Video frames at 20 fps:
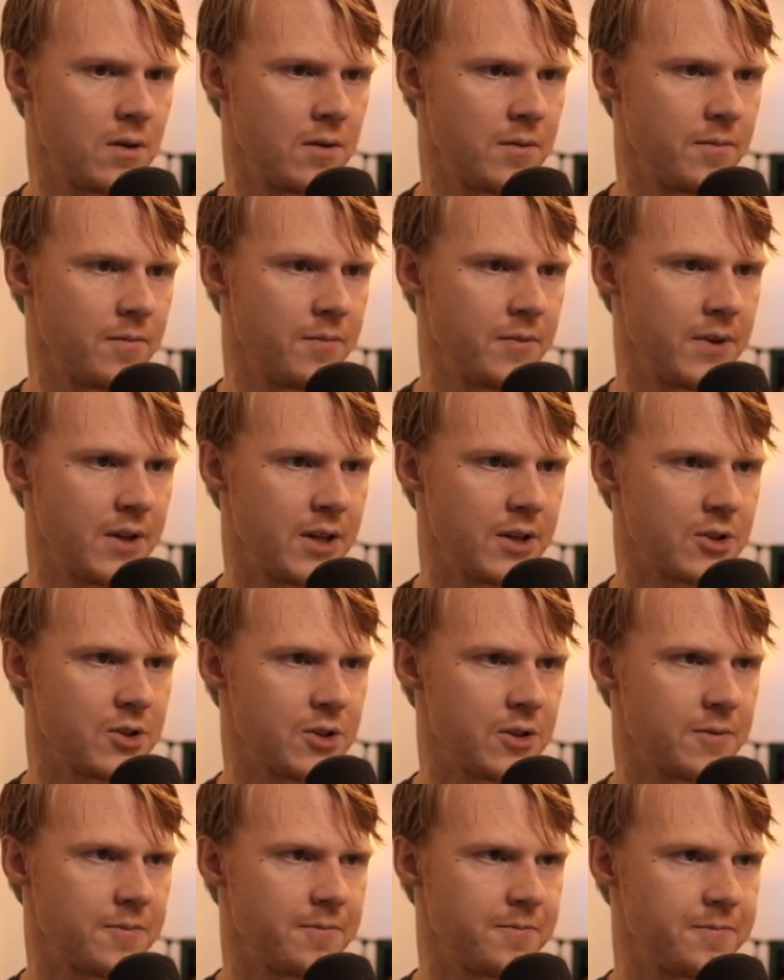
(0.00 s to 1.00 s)
Yeah,
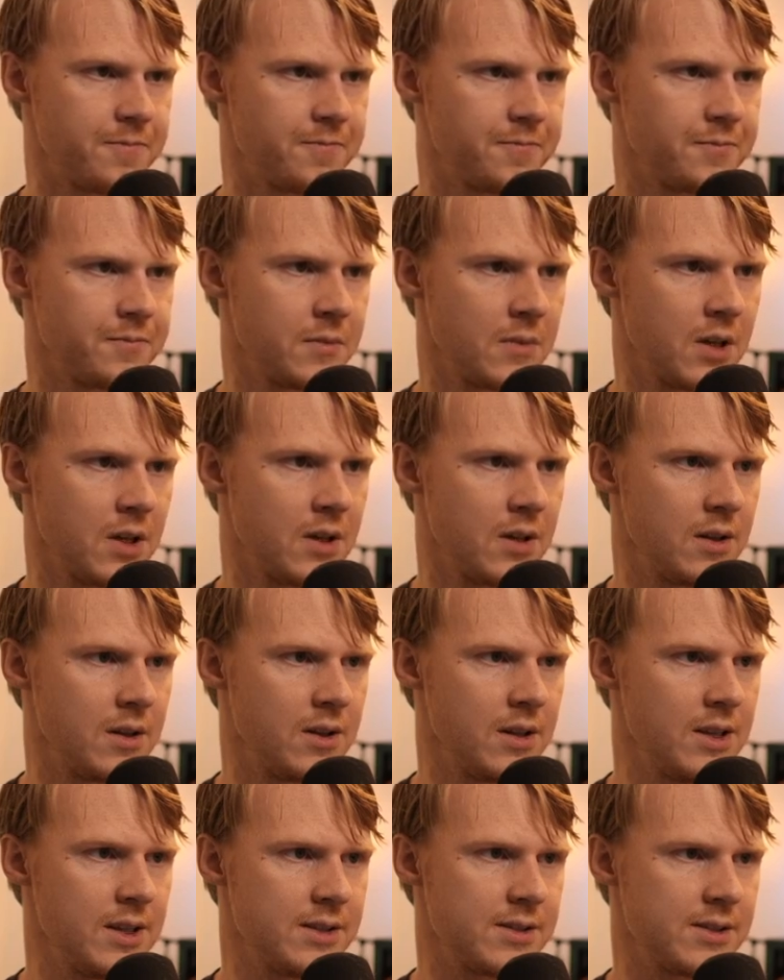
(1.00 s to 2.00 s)
sure.
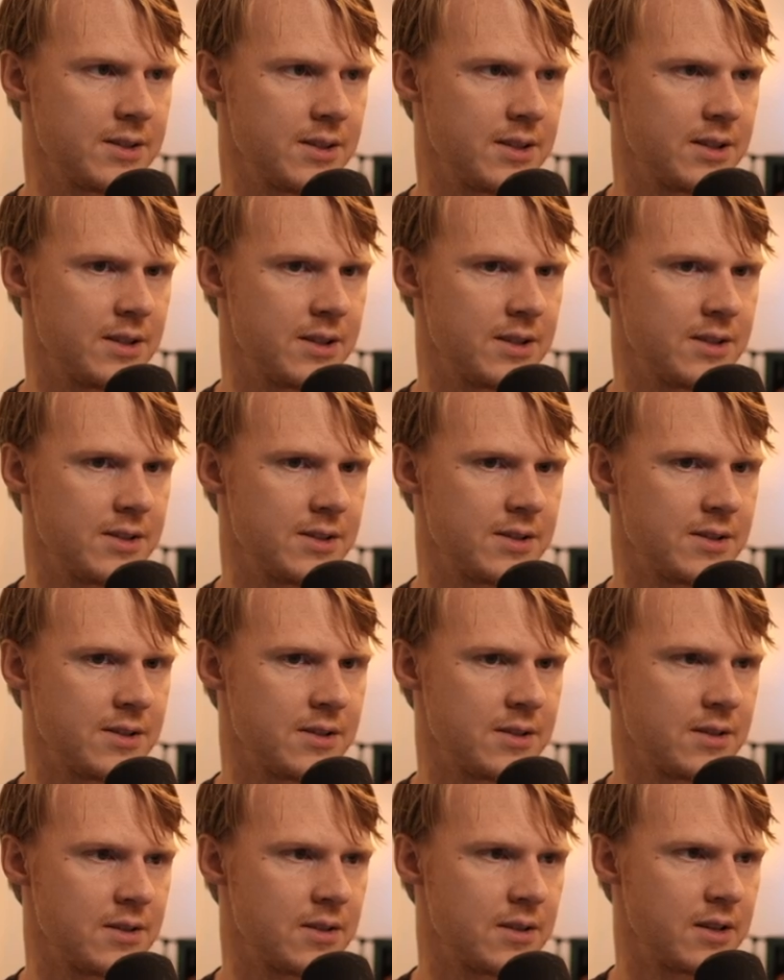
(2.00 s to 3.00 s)
This is
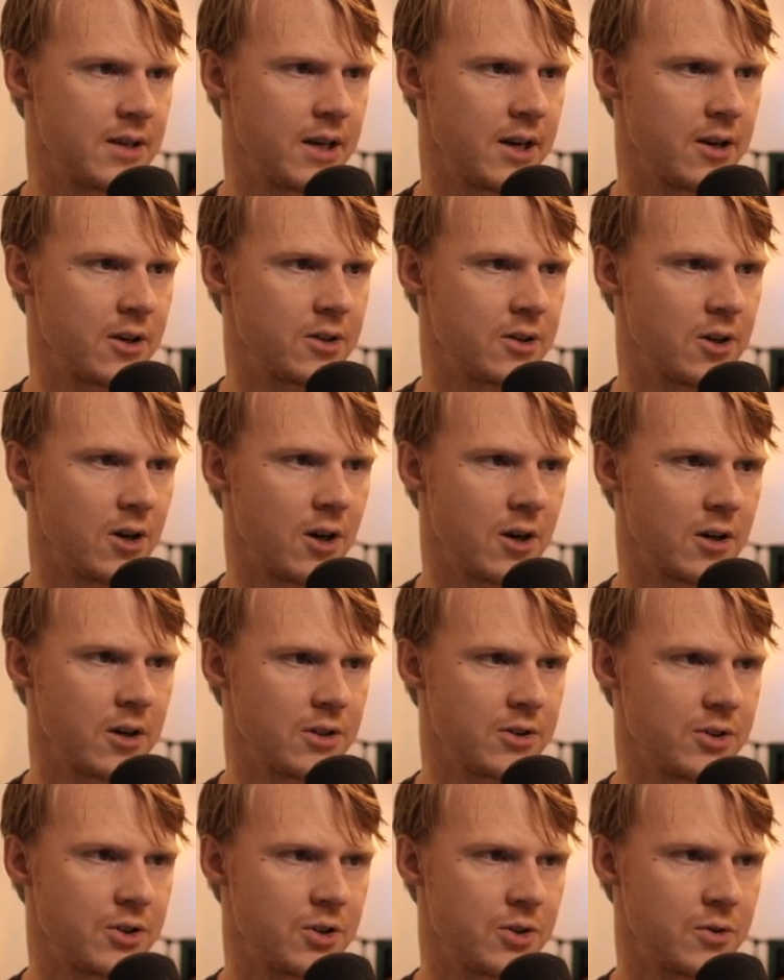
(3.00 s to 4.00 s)
character arc
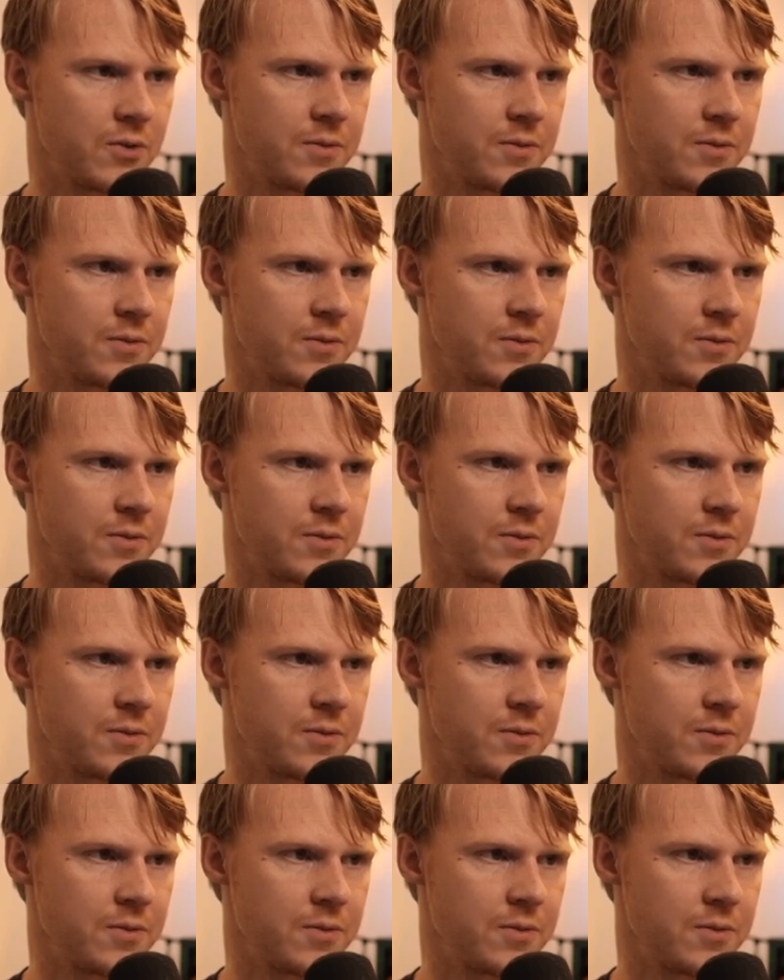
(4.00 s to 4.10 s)
2.